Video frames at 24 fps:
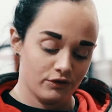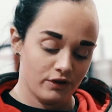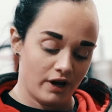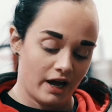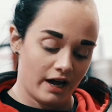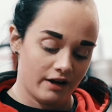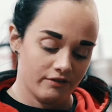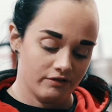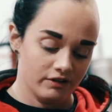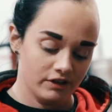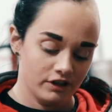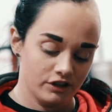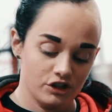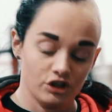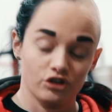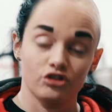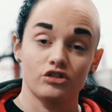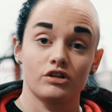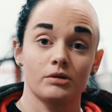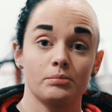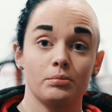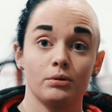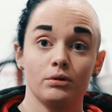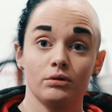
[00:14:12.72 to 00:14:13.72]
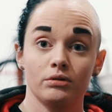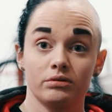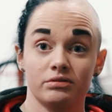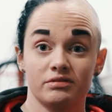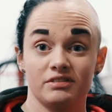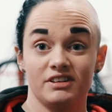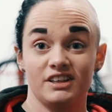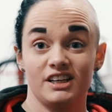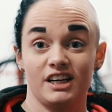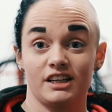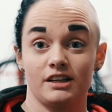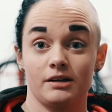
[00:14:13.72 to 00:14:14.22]
have an adjustable
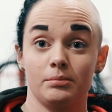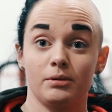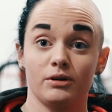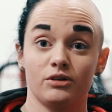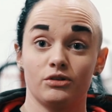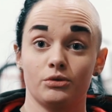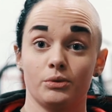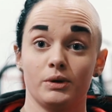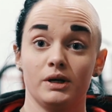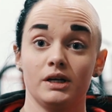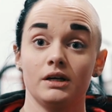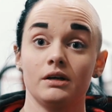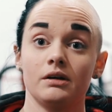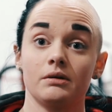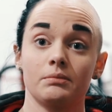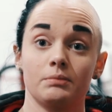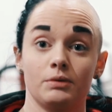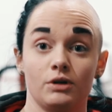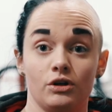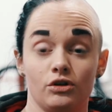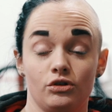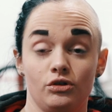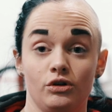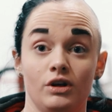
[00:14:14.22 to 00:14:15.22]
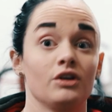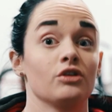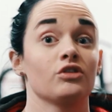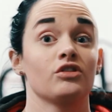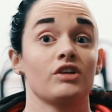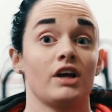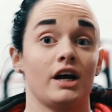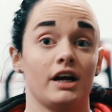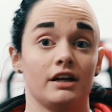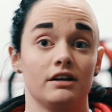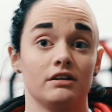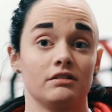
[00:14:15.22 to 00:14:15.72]
kettlebell swing because you can just
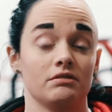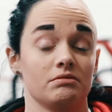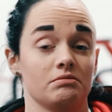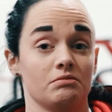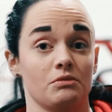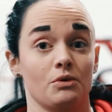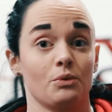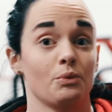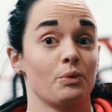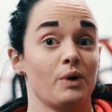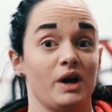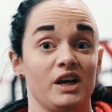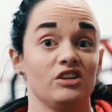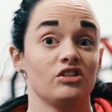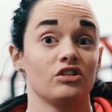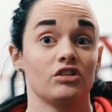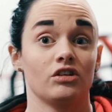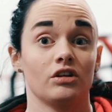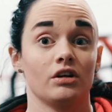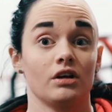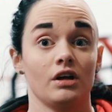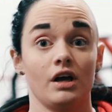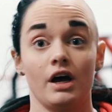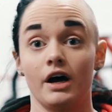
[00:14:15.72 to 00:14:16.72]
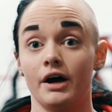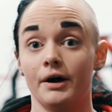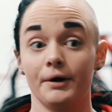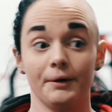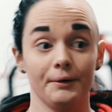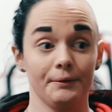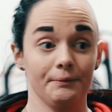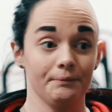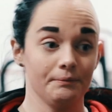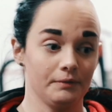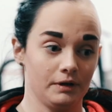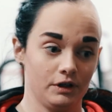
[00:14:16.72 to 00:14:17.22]
add weights
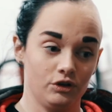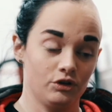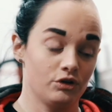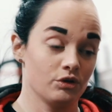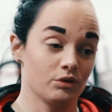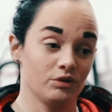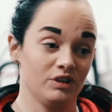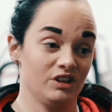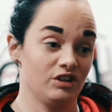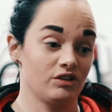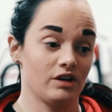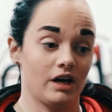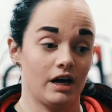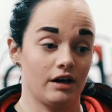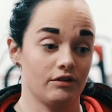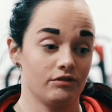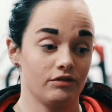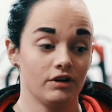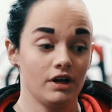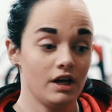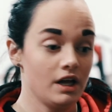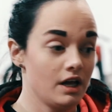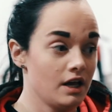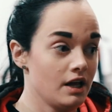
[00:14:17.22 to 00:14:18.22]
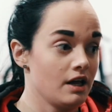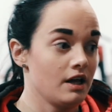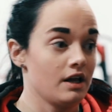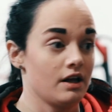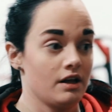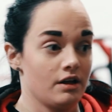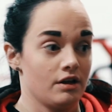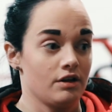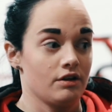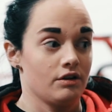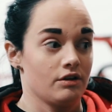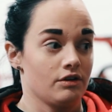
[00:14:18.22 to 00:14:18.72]
and you don't need to have
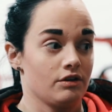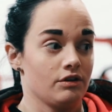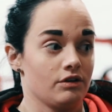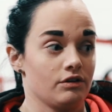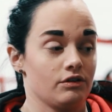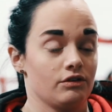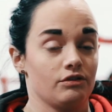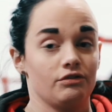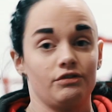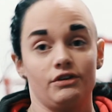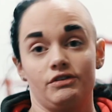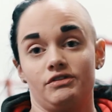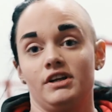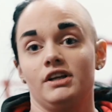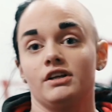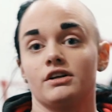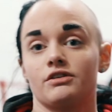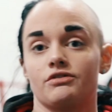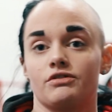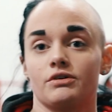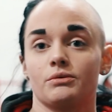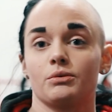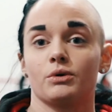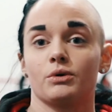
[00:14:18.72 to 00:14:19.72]
15 different